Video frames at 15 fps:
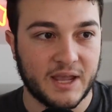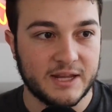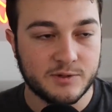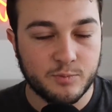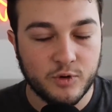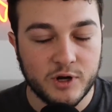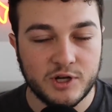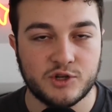
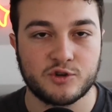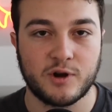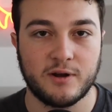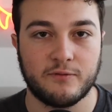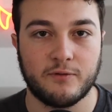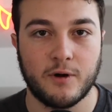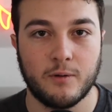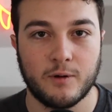pretty
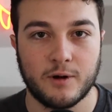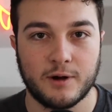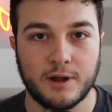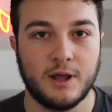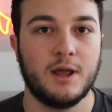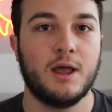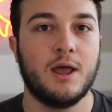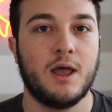straightforward
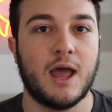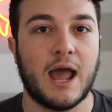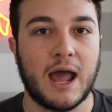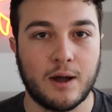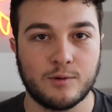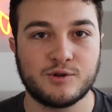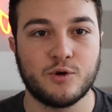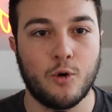how
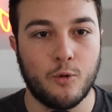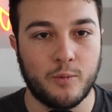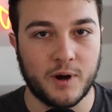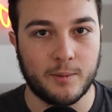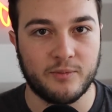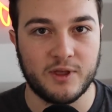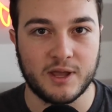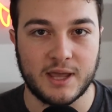to open up
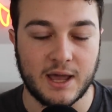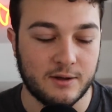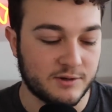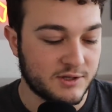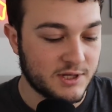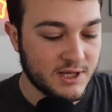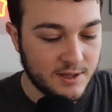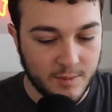the accounts.
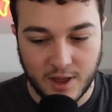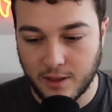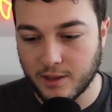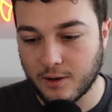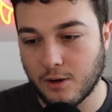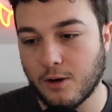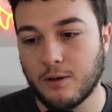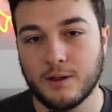Emailing,
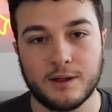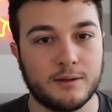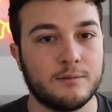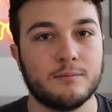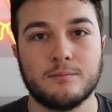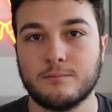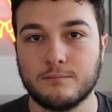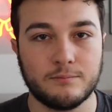calling,
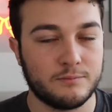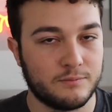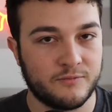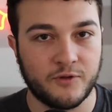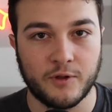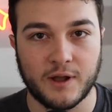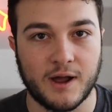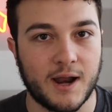
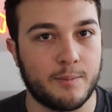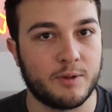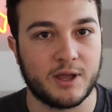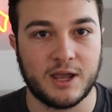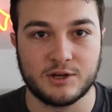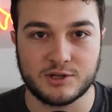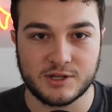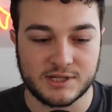filling out
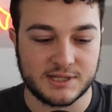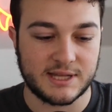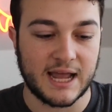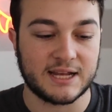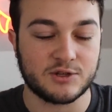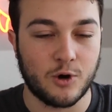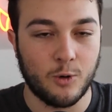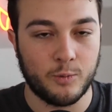applications. That's
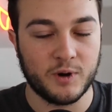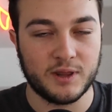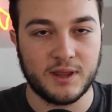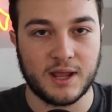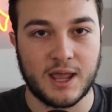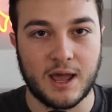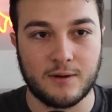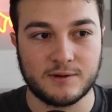opening the
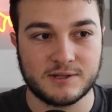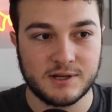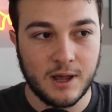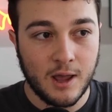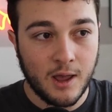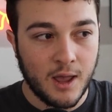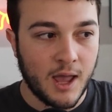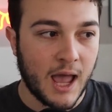accounts.
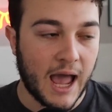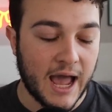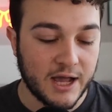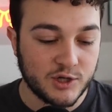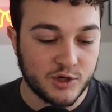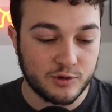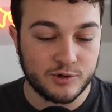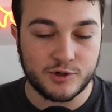As
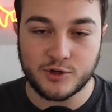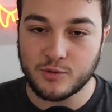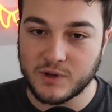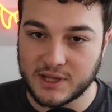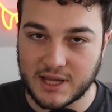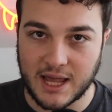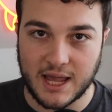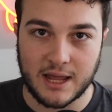you're doing
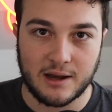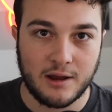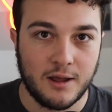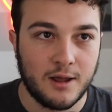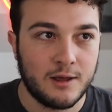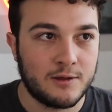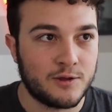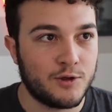that,
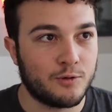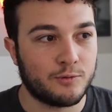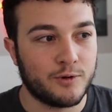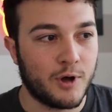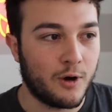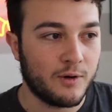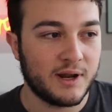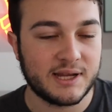you'll
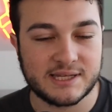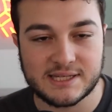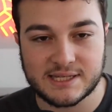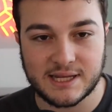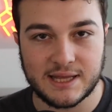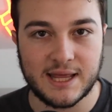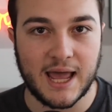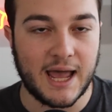notice
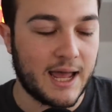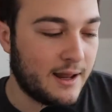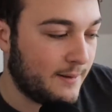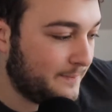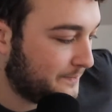that